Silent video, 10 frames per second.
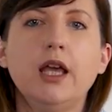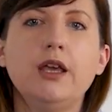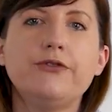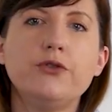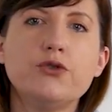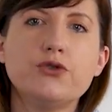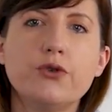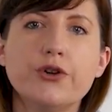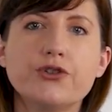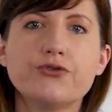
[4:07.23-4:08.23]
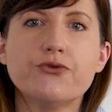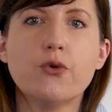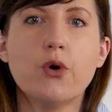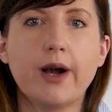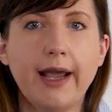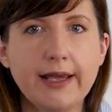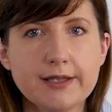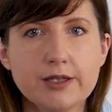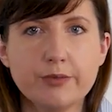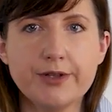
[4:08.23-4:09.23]
If you search for
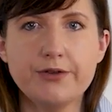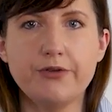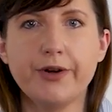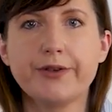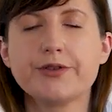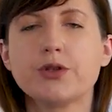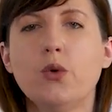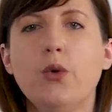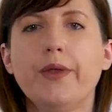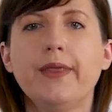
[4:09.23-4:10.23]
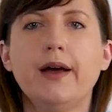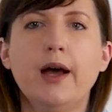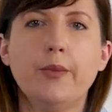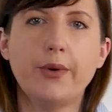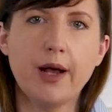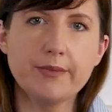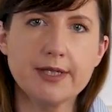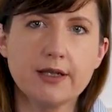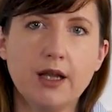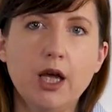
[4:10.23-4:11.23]
extra materials on
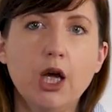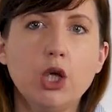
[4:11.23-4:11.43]
prompting,